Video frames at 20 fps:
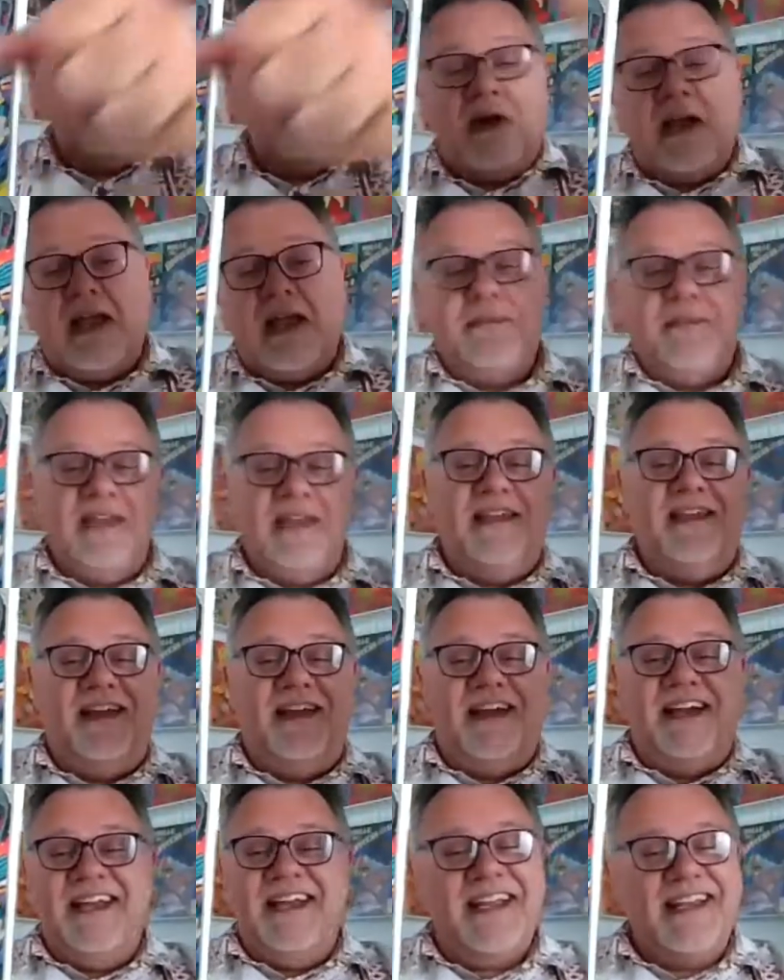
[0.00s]
grab the
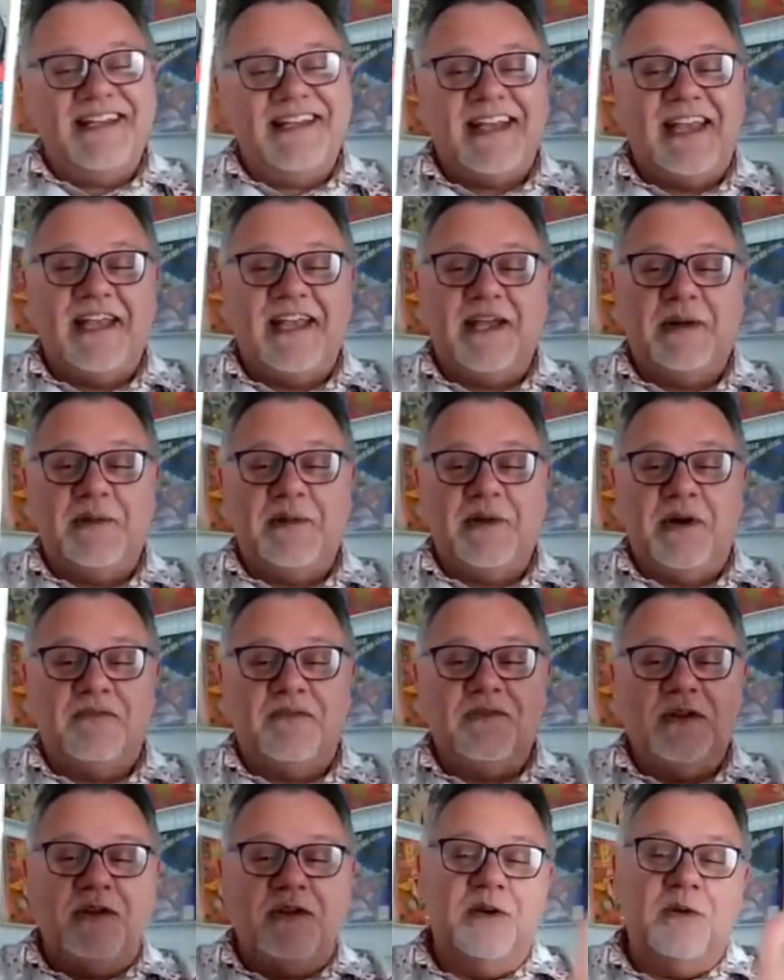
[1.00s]
guy, and take him off?
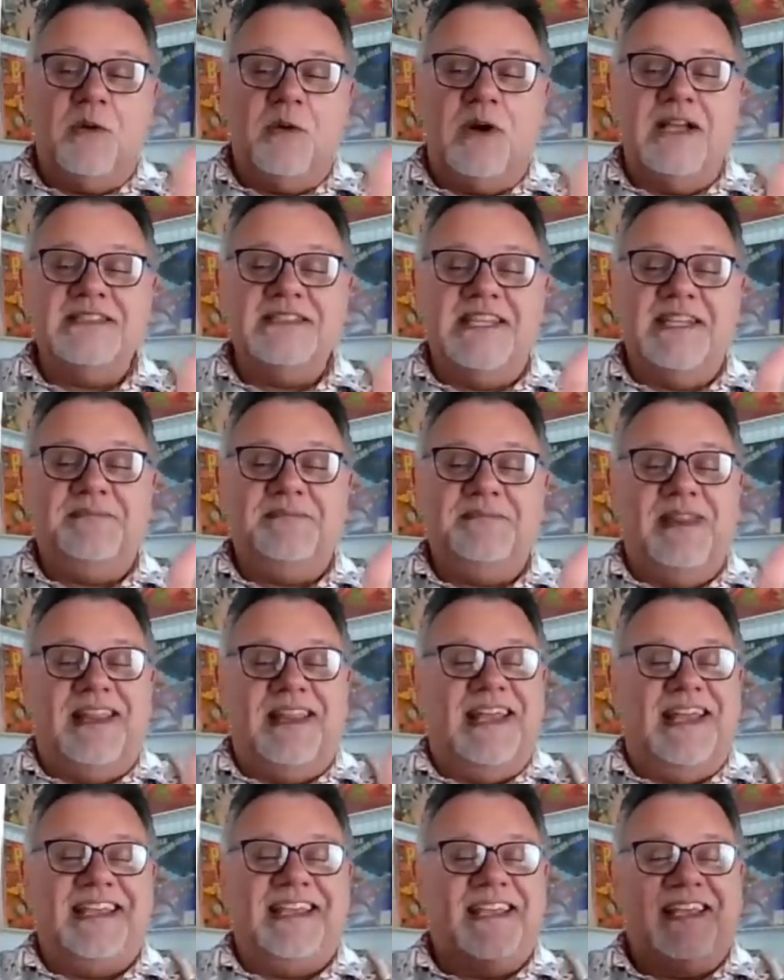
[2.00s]
Why is he
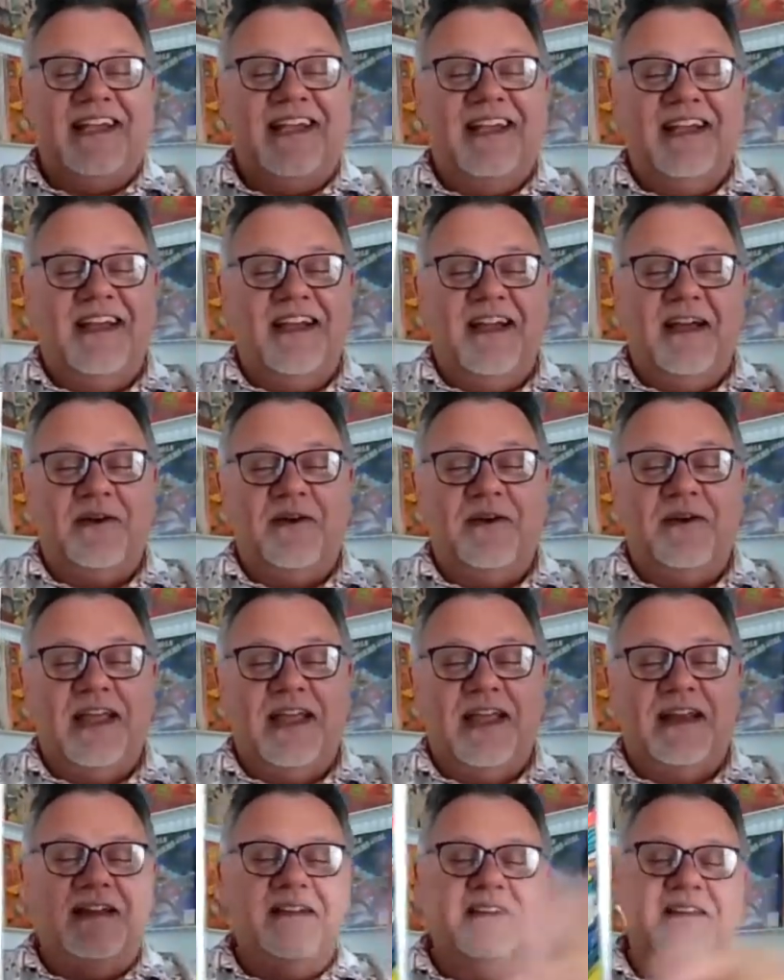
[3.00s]
planking? I don't
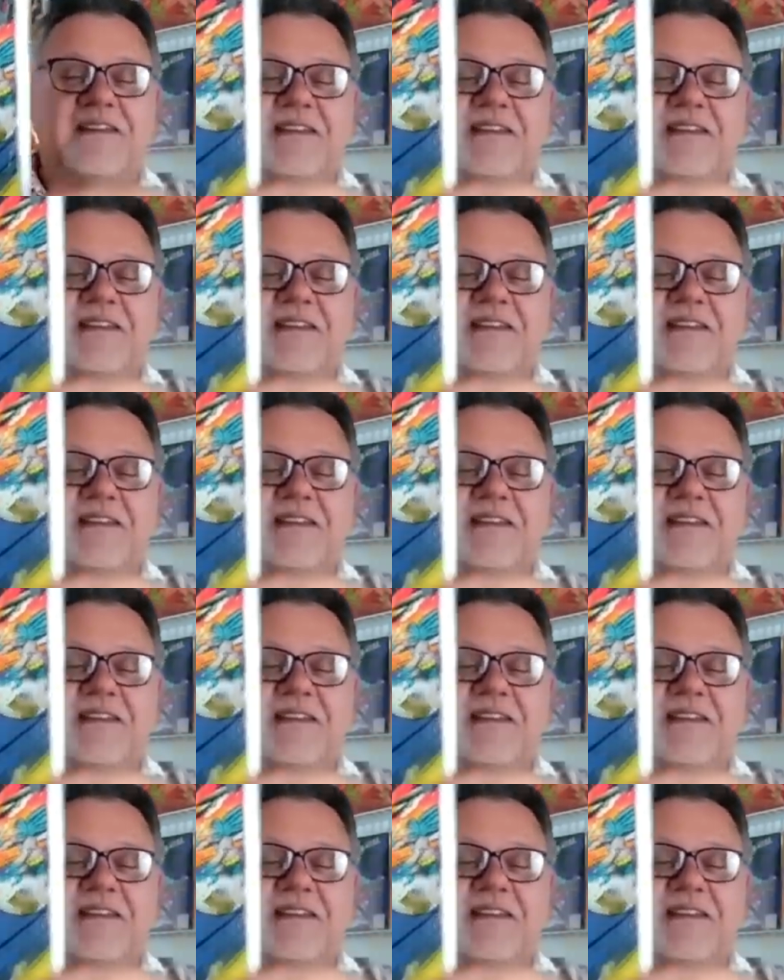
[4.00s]
get it.